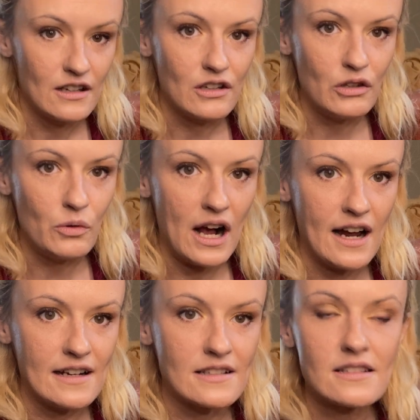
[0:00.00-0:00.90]
you
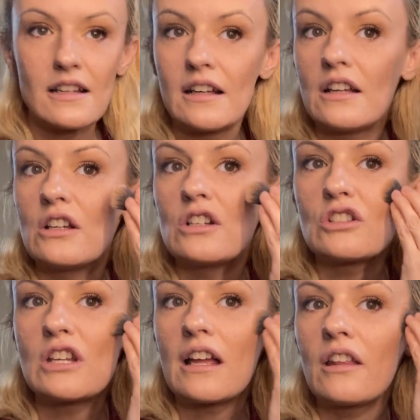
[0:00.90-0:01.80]
guys,
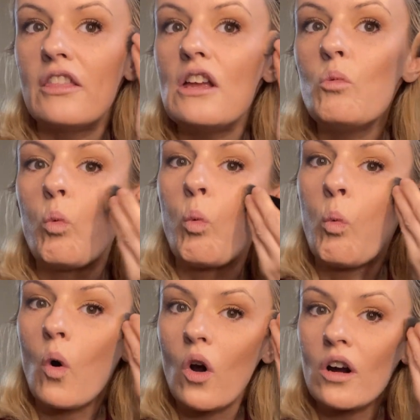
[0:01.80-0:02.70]
she had the
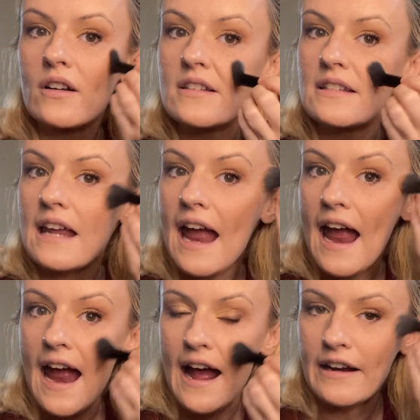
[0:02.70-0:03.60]
worst
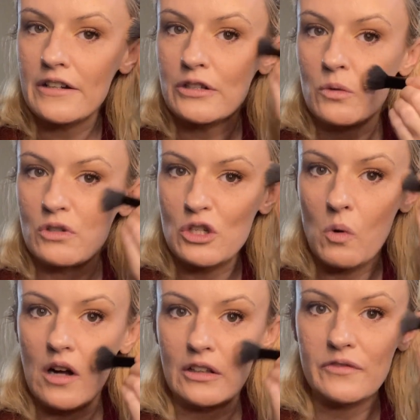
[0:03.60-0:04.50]
attitude when she
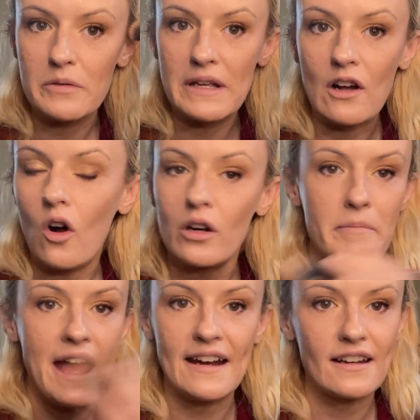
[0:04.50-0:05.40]
walked up to me.
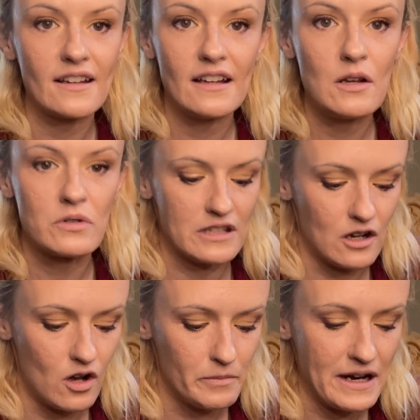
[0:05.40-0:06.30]
Automatic. It was like
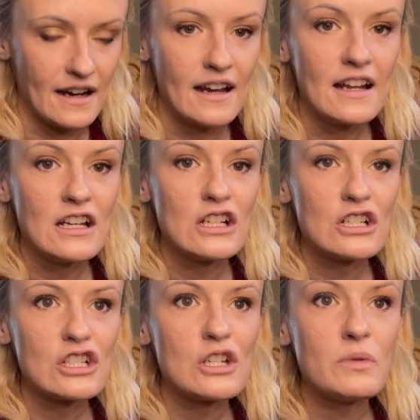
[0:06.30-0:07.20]
automatic.
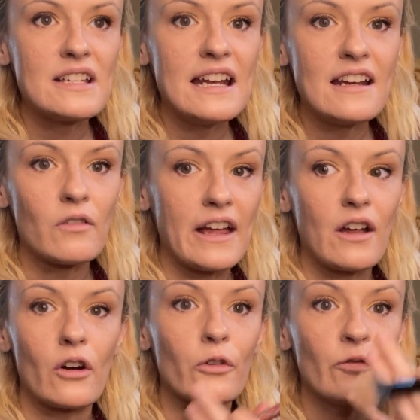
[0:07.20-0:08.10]
She was getting like
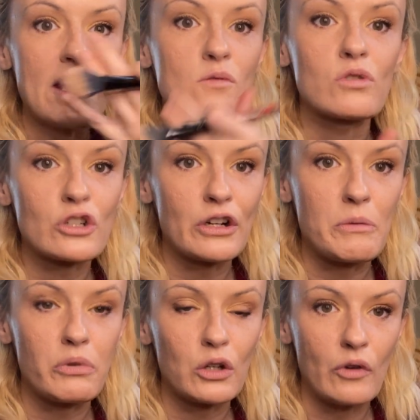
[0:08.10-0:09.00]
her face was turning
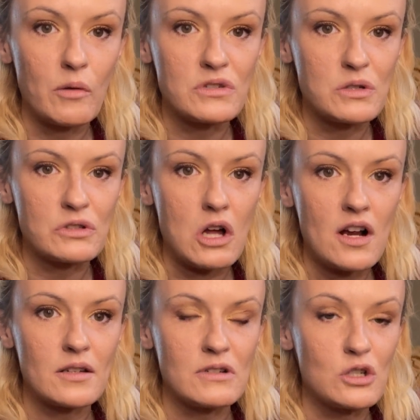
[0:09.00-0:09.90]
blood red when she was
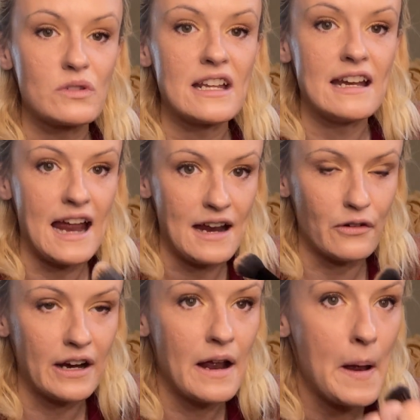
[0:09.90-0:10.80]
talking to me. She was getting
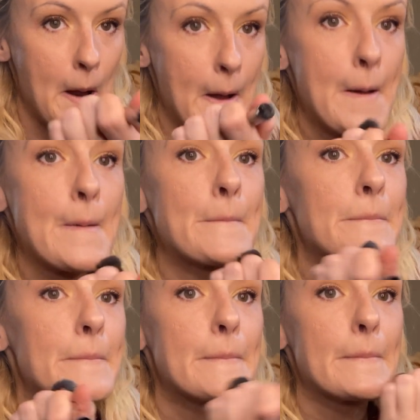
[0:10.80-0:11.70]
angry,
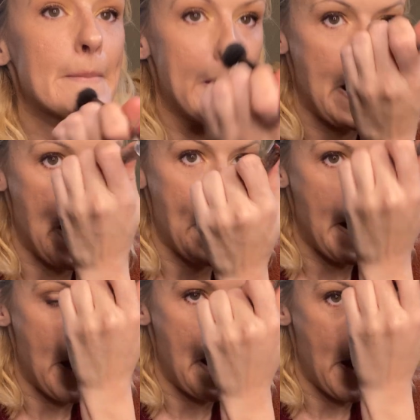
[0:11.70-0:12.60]
and